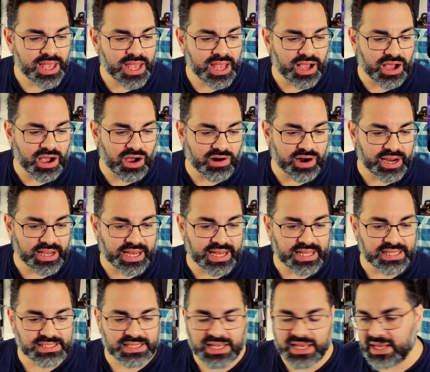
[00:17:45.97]
All right,
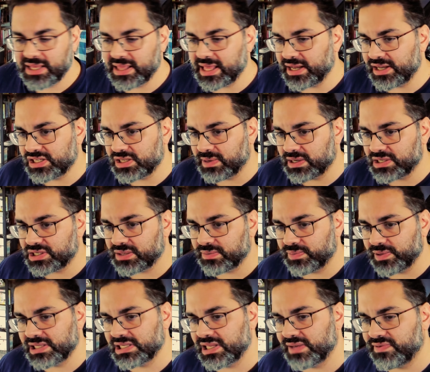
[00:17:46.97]
guys. Thank you so much.
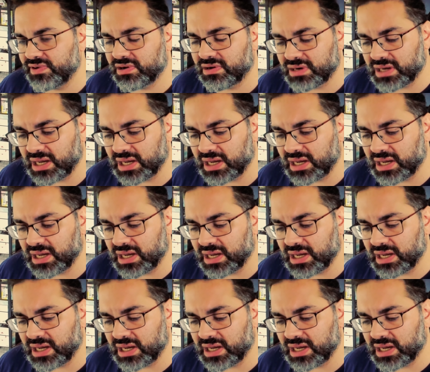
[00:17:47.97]
Please leave your